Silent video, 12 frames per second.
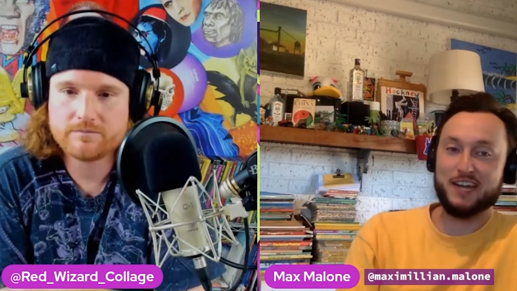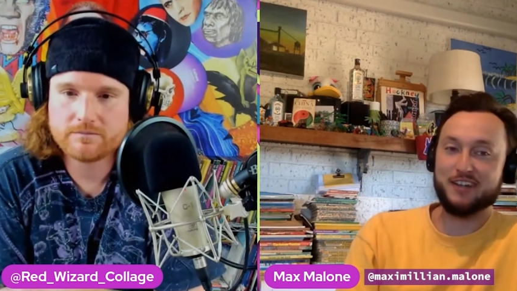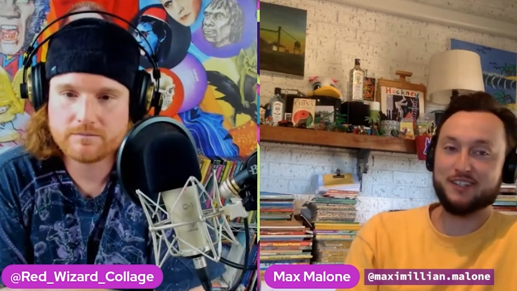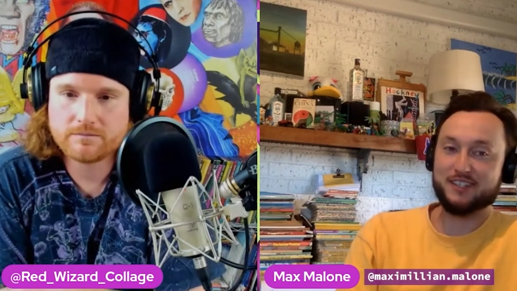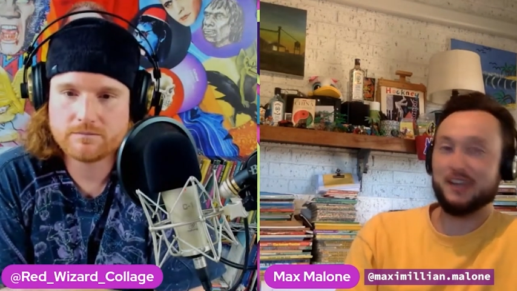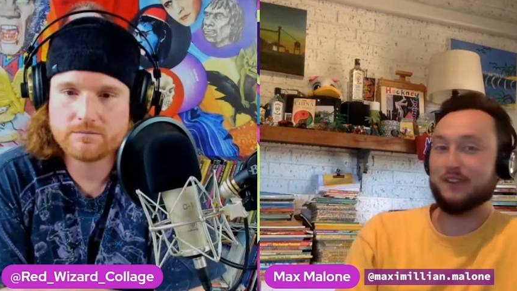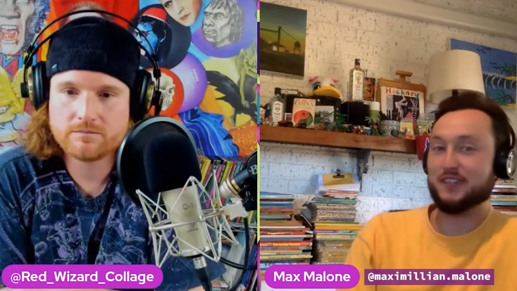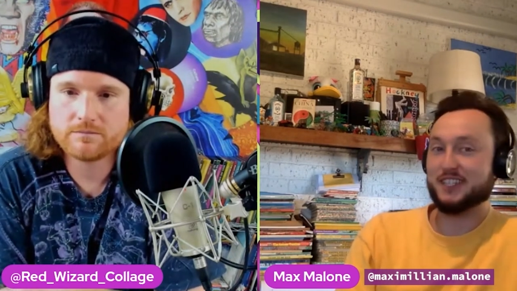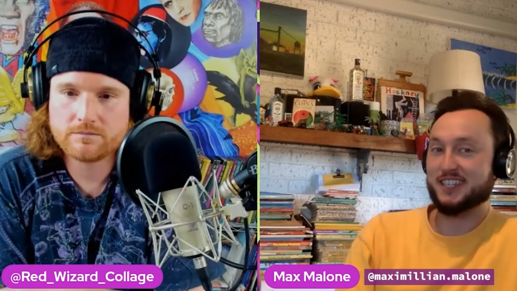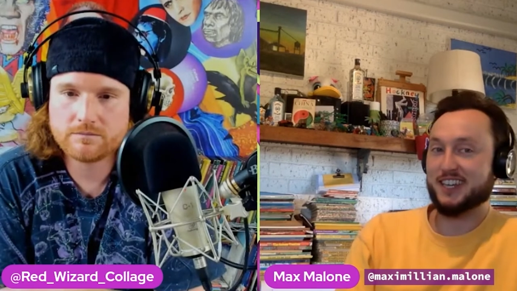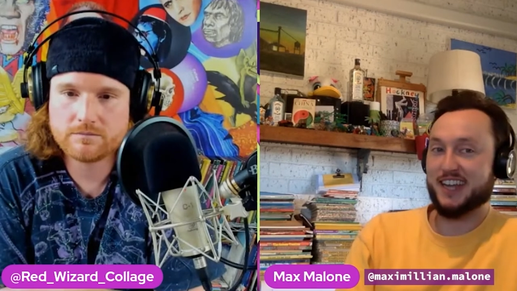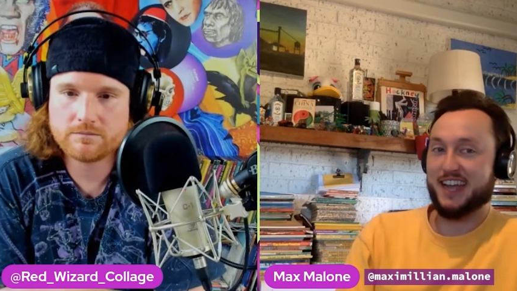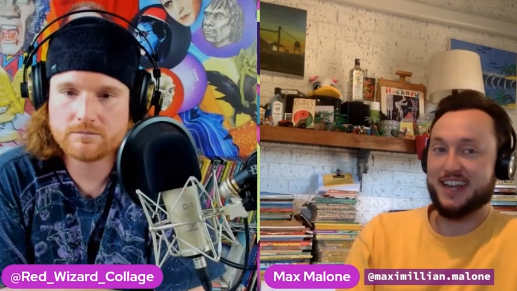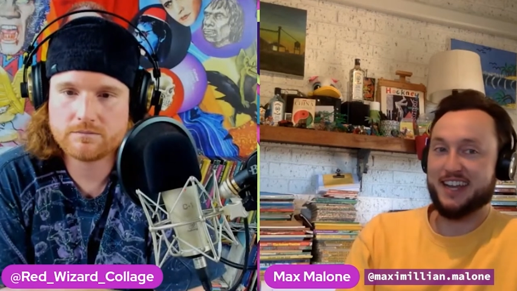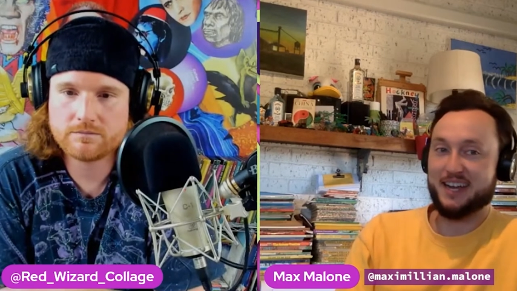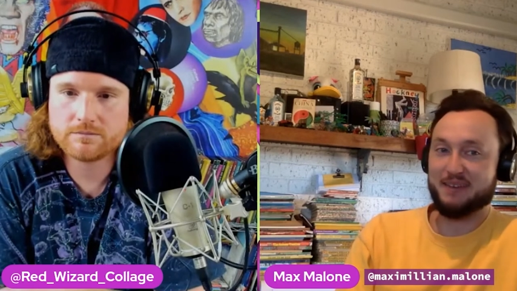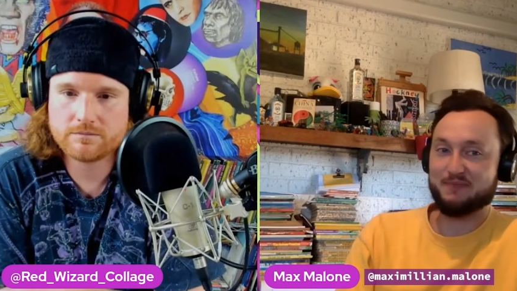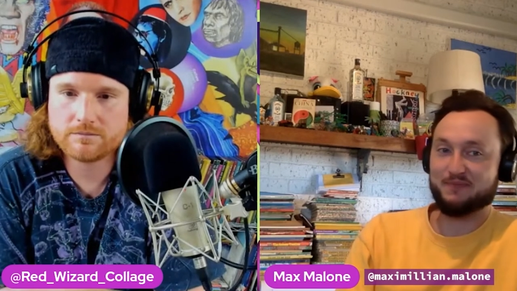Speaker 1: you allow yourself, it's going to
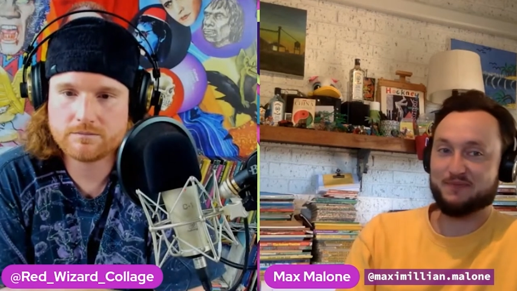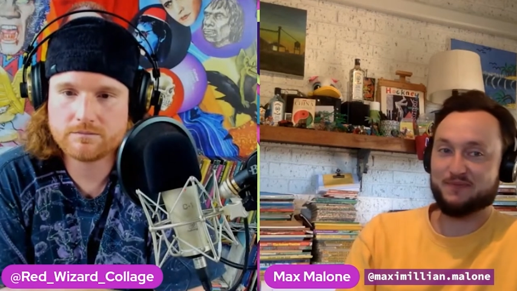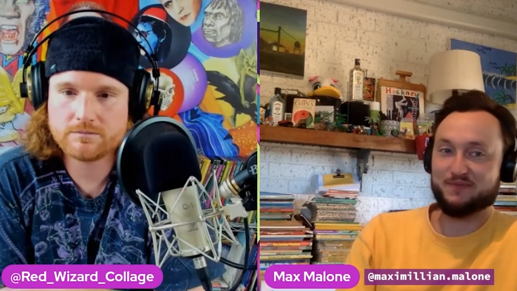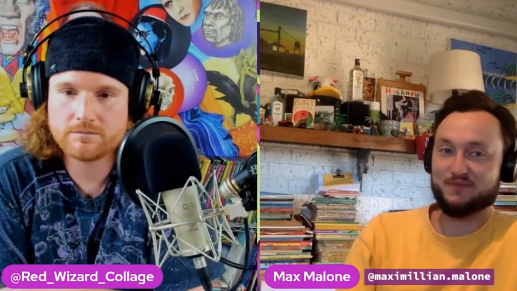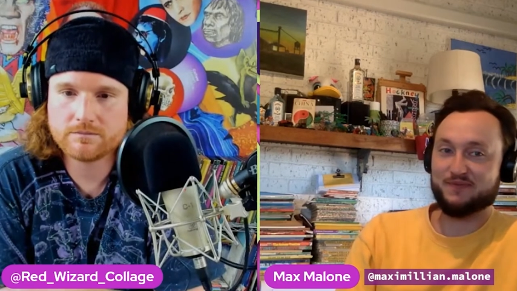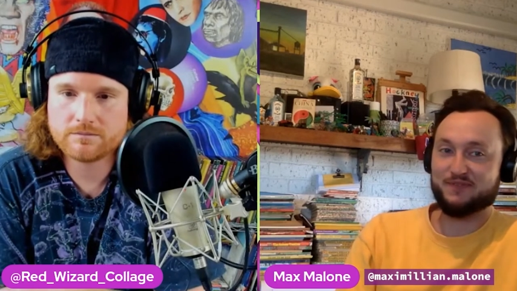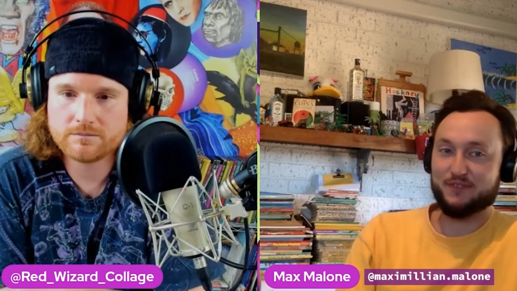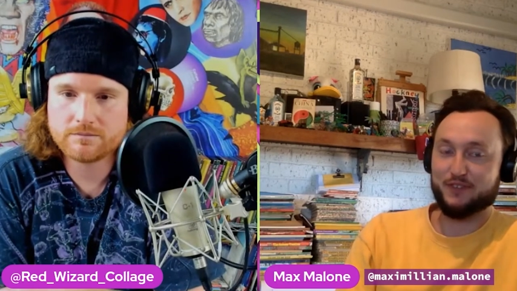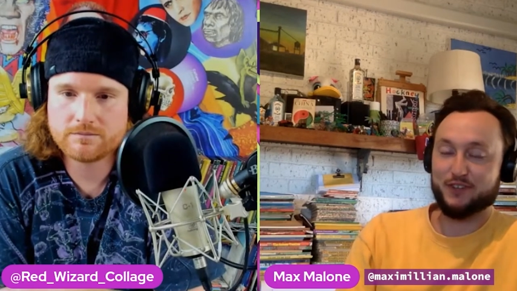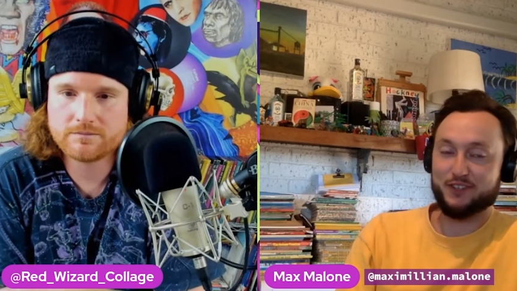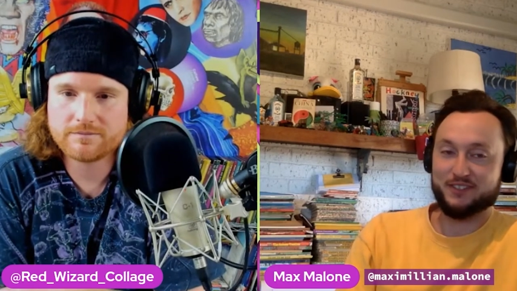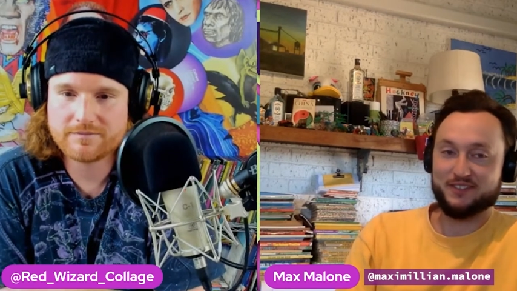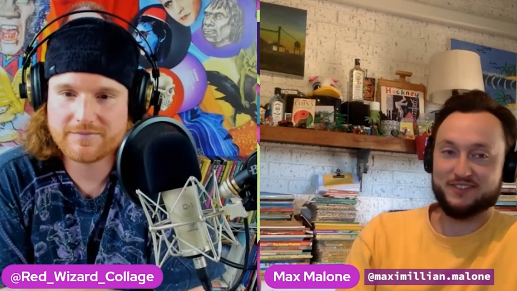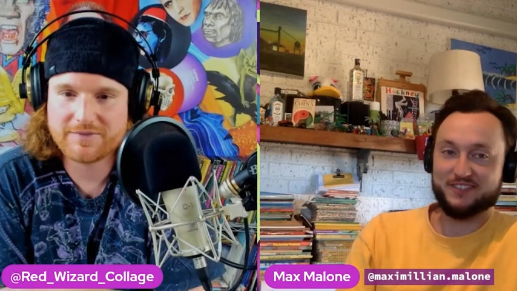end up full.